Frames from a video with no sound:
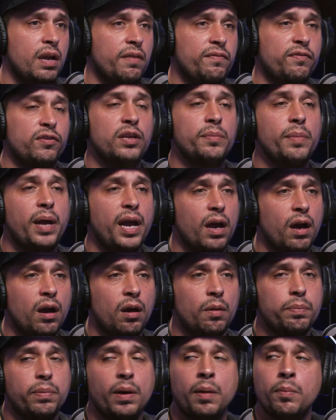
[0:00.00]
If you need my
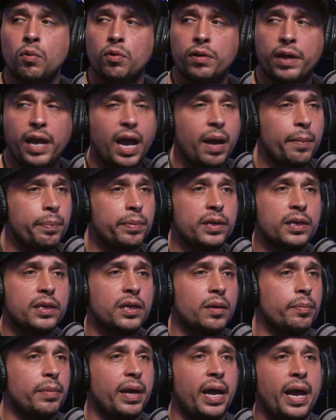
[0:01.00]
help, I'm more than happy to
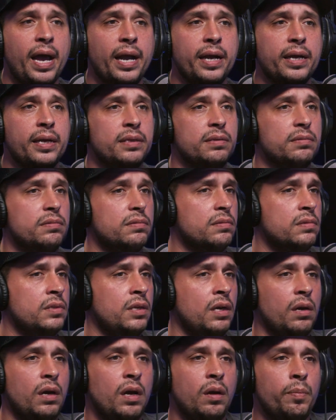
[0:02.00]
come back and, you
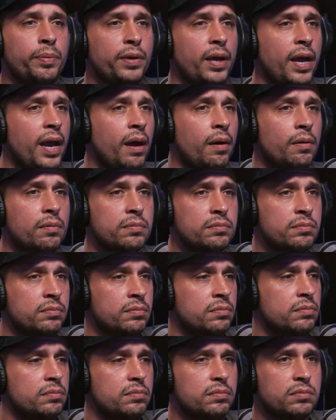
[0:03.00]
know, help you out
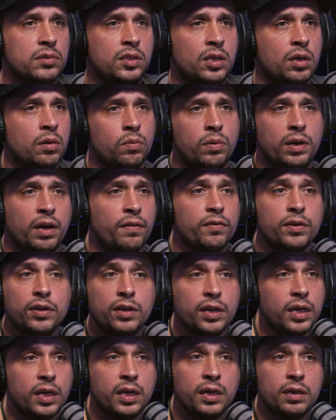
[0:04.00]
and, you know, whatever you
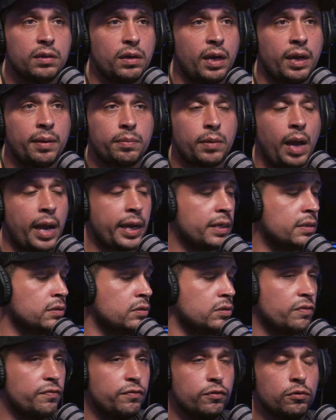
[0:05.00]
need. I can
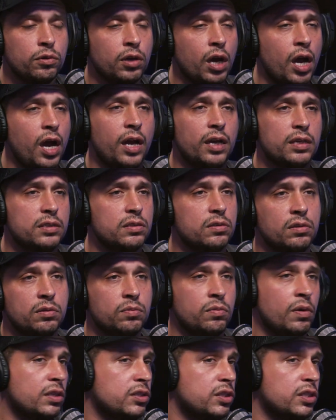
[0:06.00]
do the food costs or
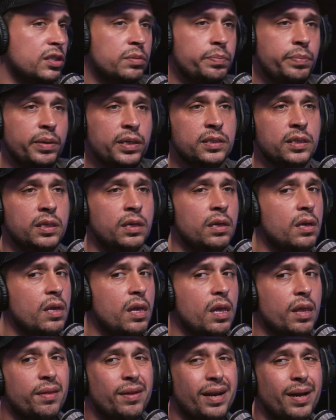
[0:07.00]
while she's busy.
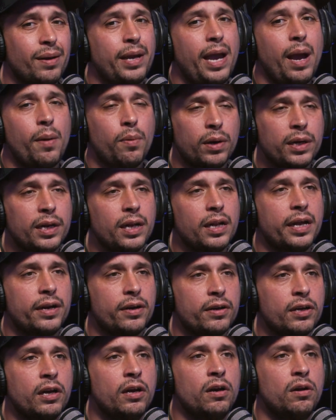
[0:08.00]
They're like, yeah, we're going to let
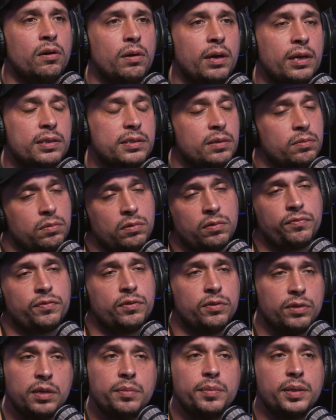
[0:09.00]
her go. I said, well, if
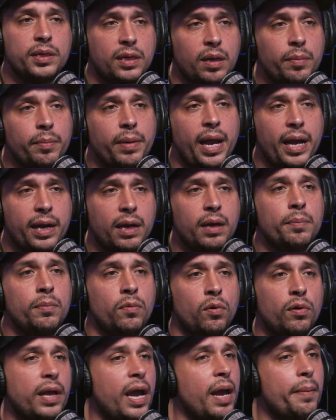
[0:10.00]
you need me to come back, I'm
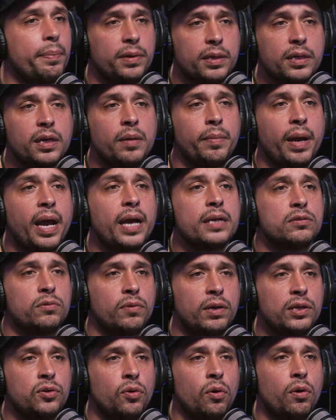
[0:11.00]
more than happy to come back to
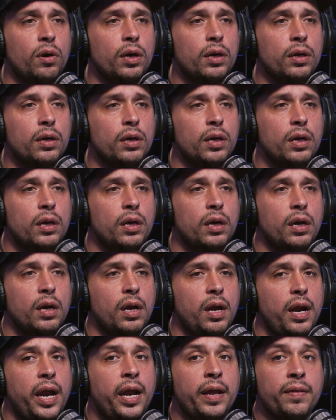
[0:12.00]
Red Door.
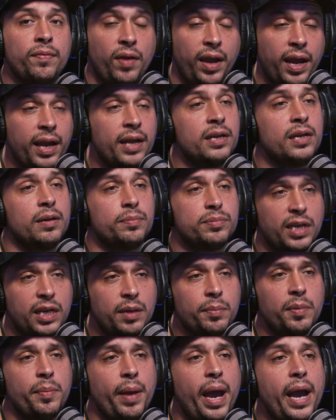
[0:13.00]
And they ended up
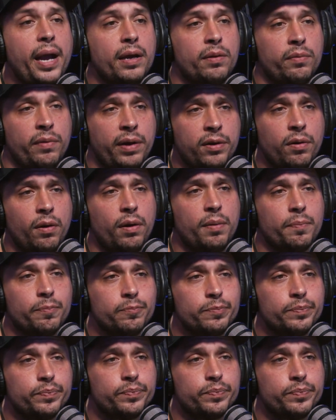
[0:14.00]
taking me back at Red Door.